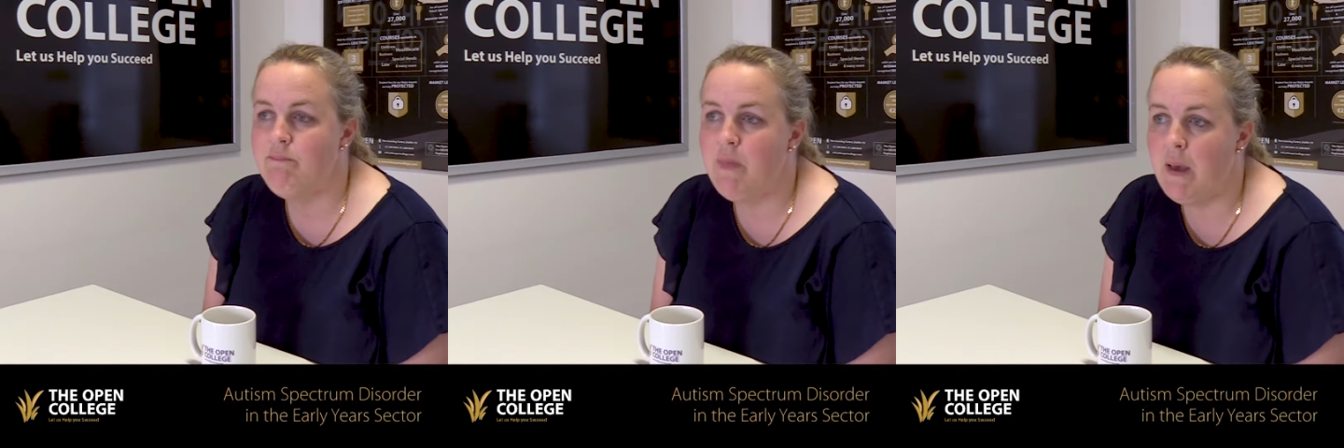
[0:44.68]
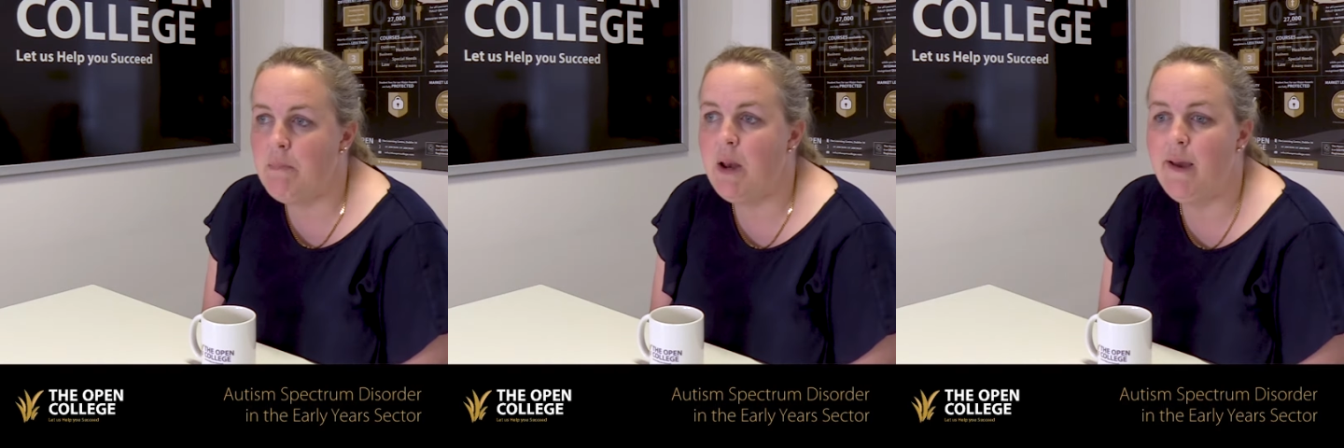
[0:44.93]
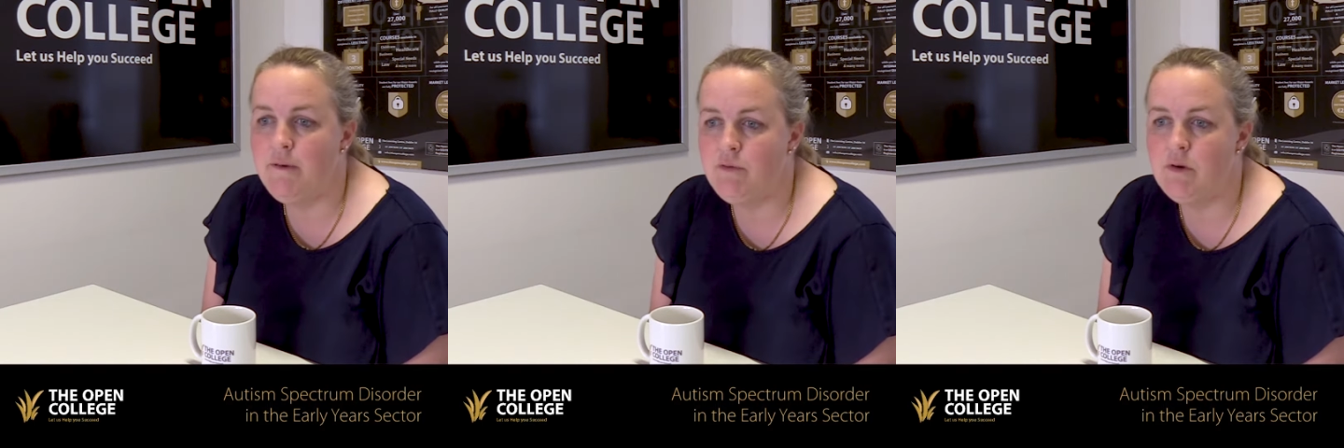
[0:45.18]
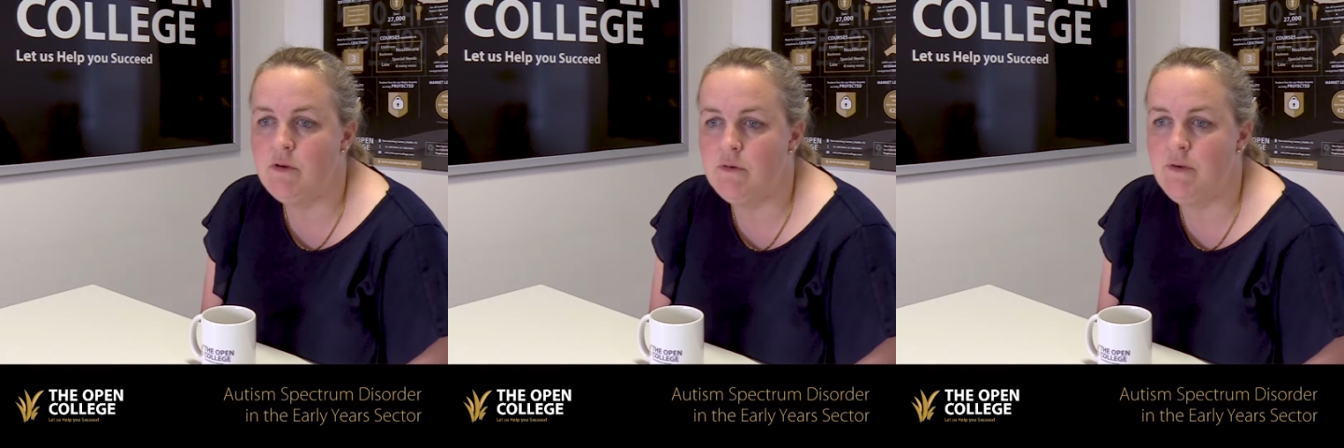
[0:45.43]
apply
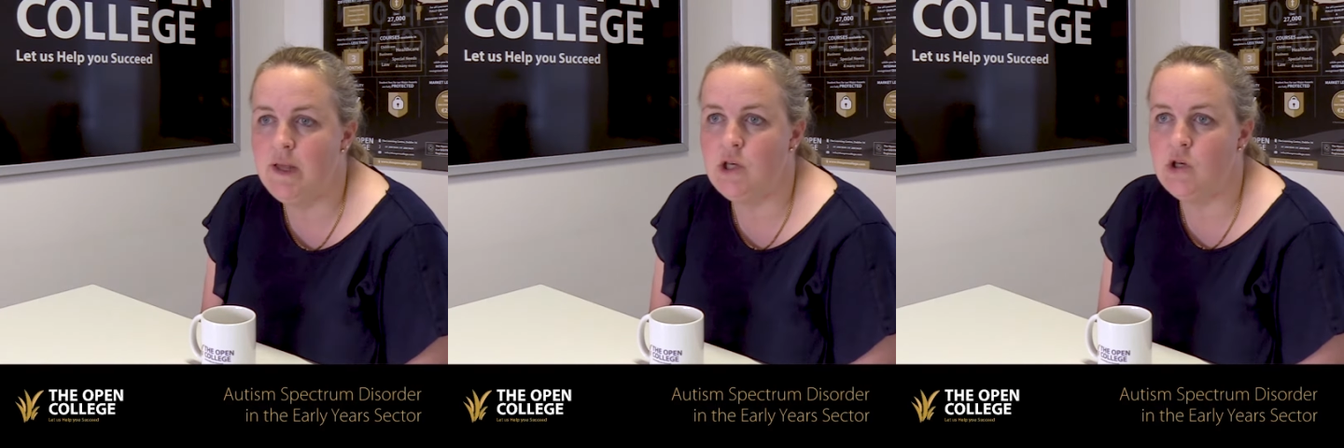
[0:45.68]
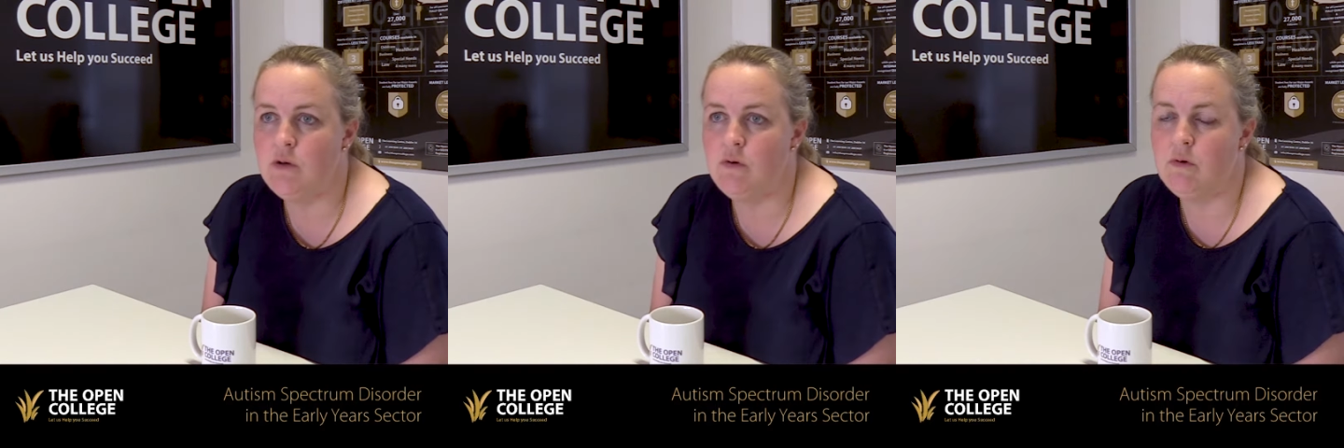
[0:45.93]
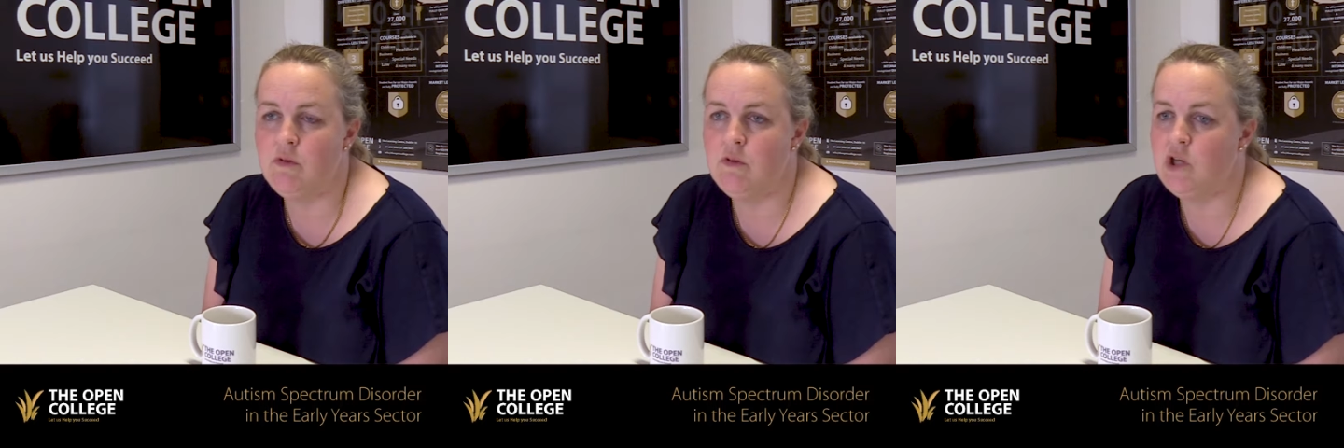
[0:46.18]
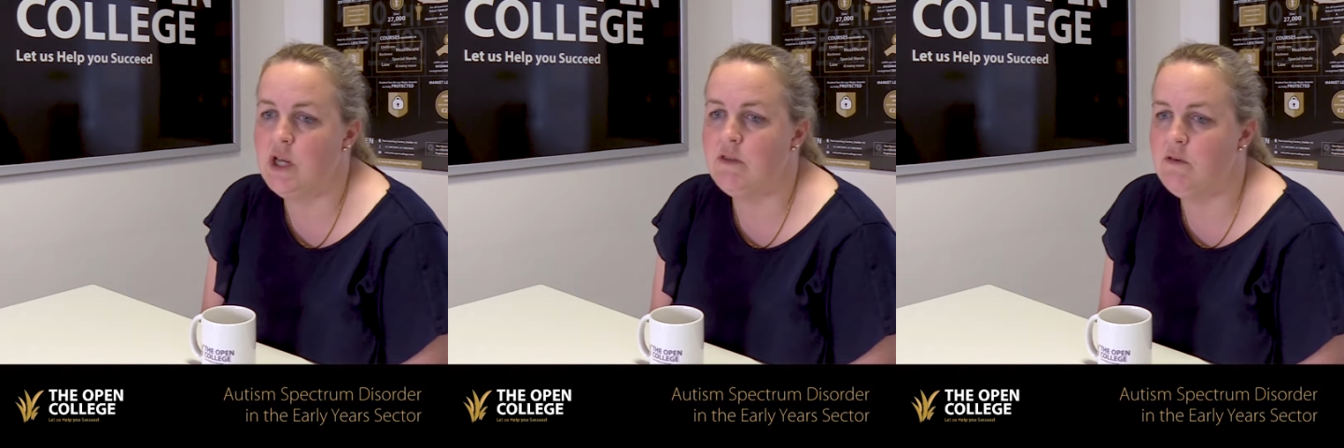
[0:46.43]
for intervention or
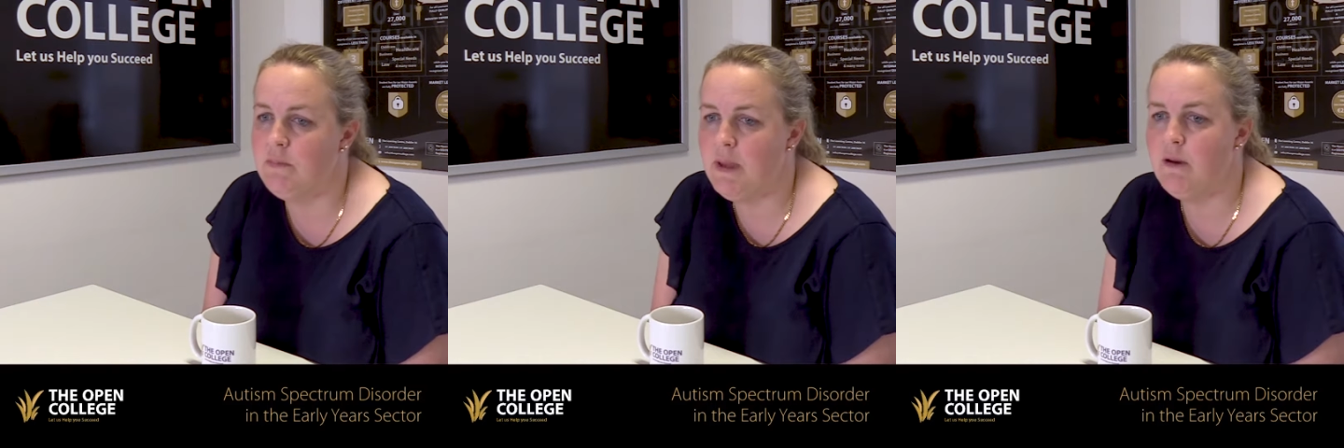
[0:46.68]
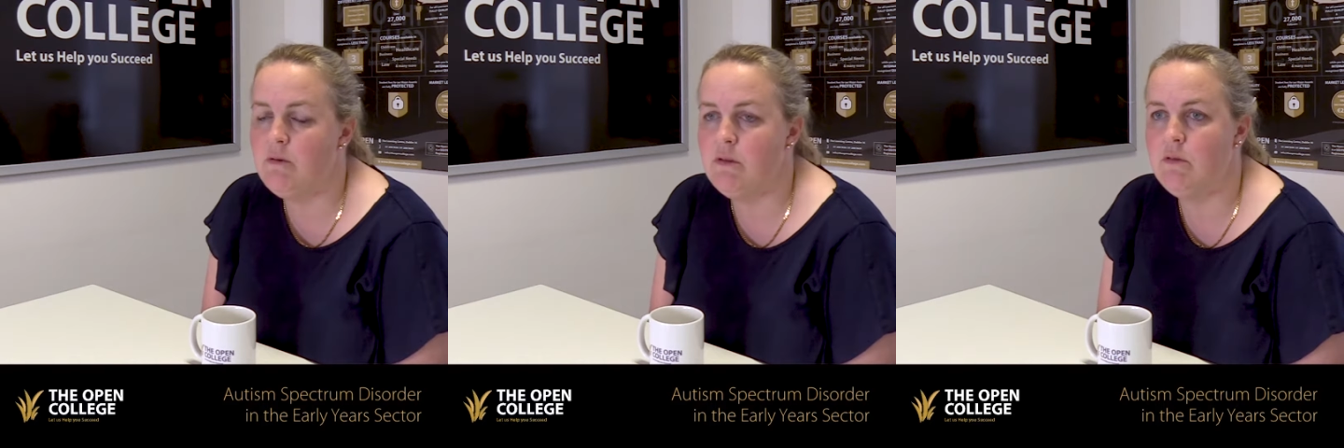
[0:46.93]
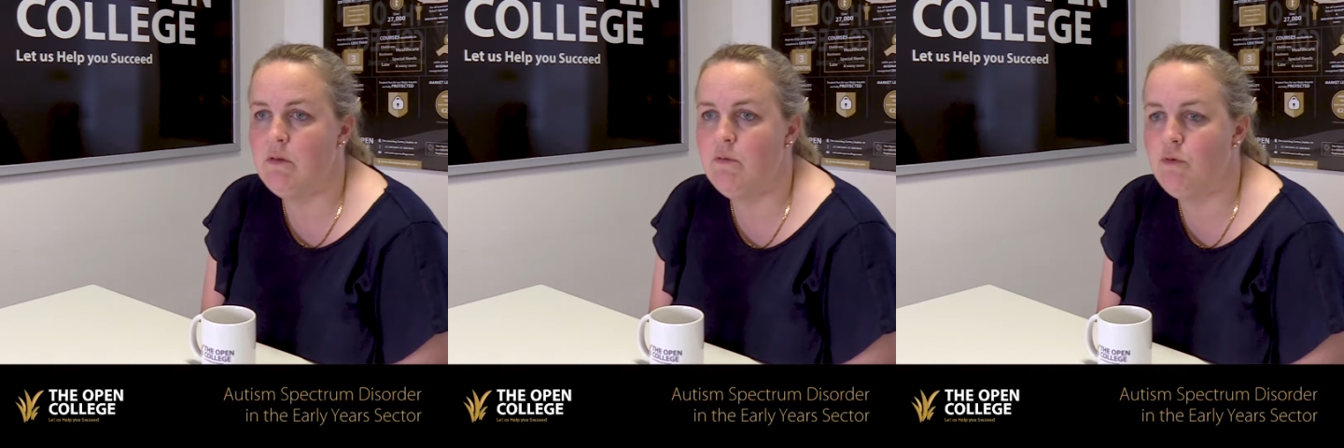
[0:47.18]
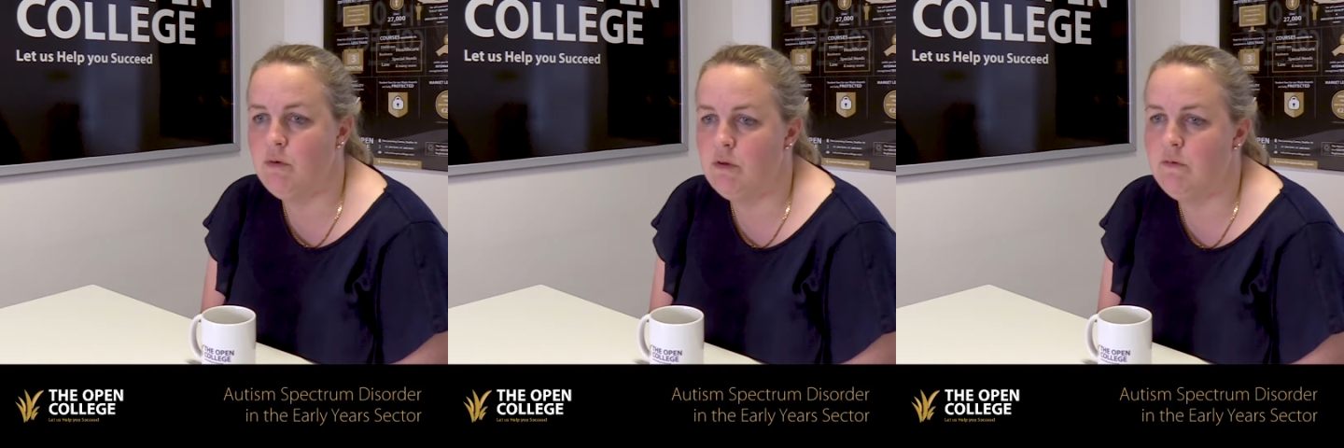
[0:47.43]
suggest to parents
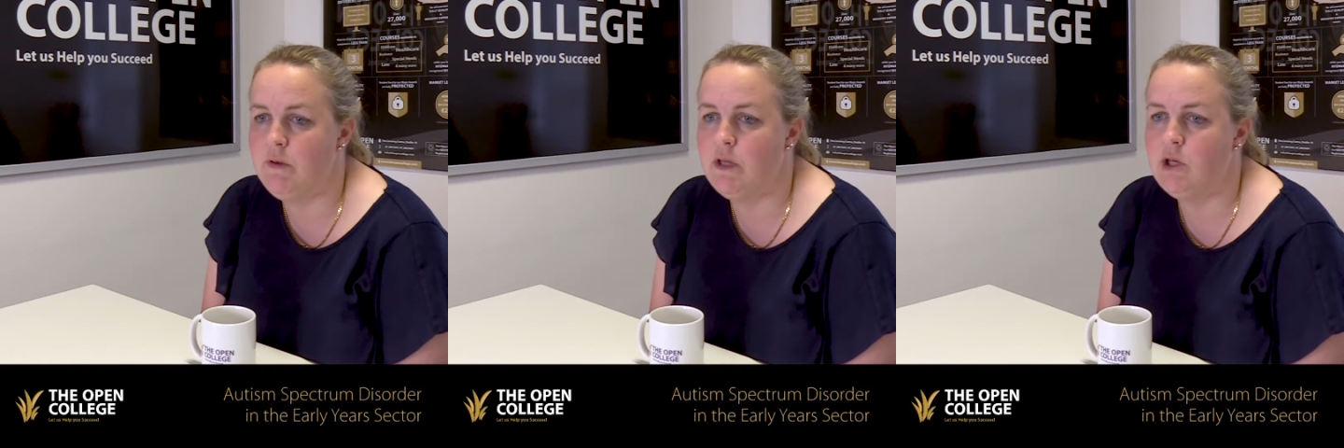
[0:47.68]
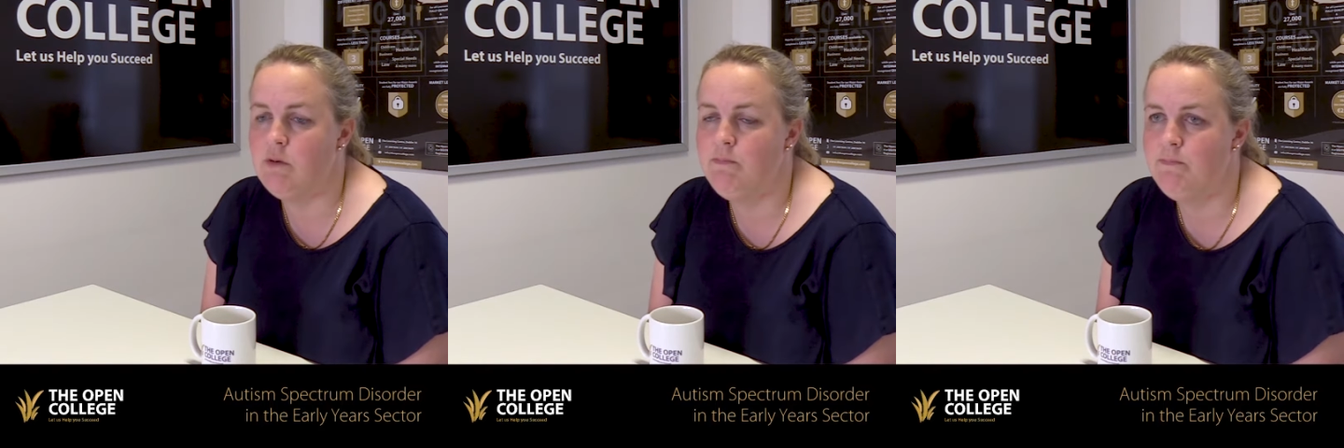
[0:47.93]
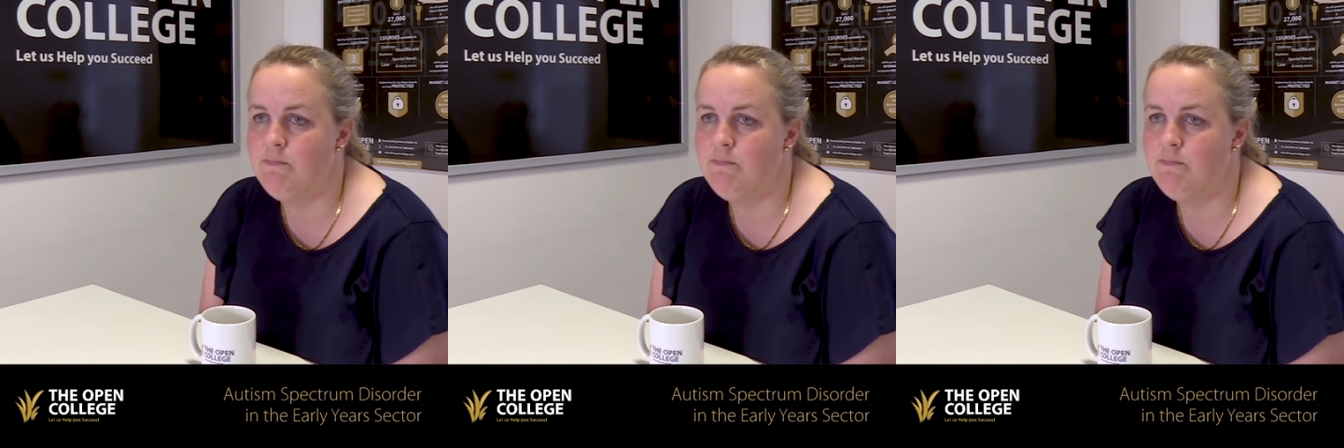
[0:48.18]
for intervention.